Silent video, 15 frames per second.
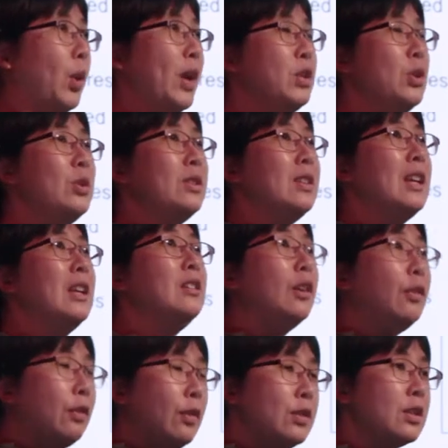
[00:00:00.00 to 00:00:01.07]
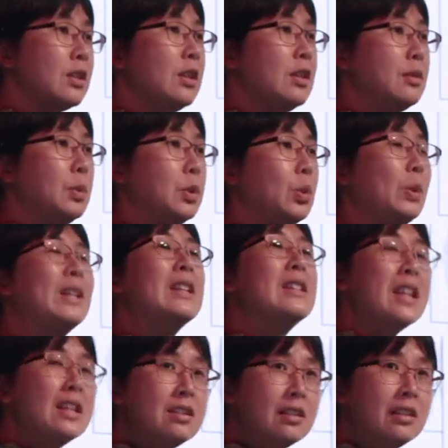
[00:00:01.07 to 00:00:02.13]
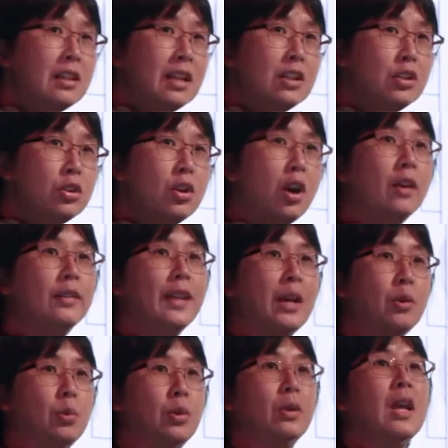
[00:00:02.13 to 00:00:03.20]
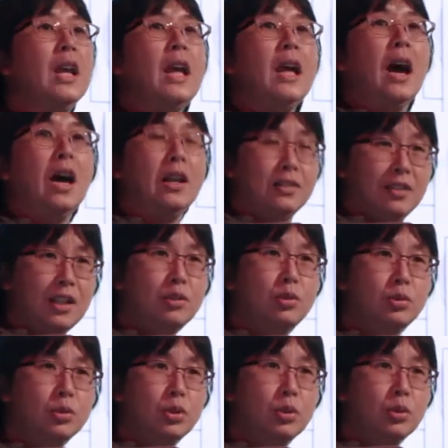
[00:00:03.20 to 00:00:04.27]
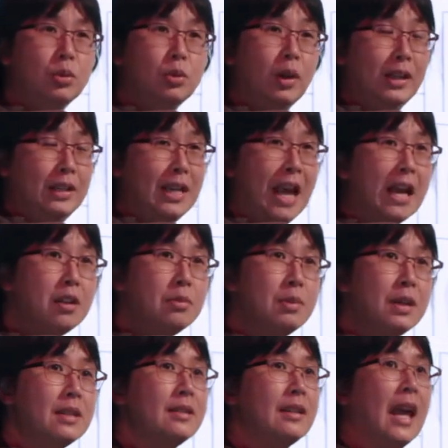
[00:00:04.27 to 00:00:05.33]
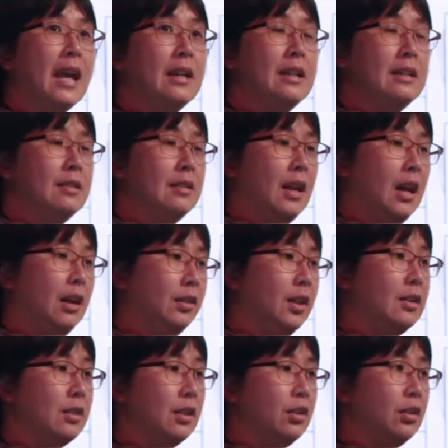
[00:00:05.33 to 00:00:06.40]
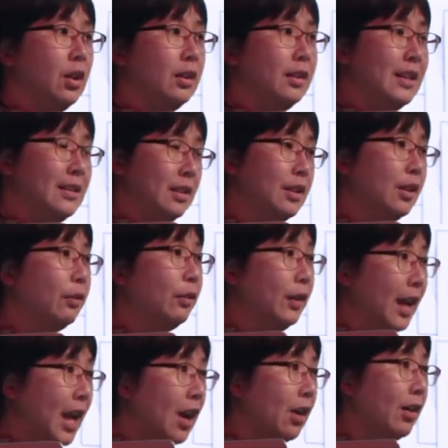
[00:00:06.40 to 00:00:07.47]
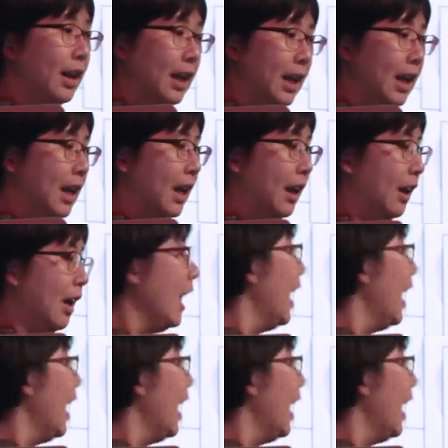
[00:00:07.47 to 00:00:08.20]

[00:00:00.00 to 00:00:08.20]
when you see differences between the density in the dot, that will signal to anatomists that is there's a different area here.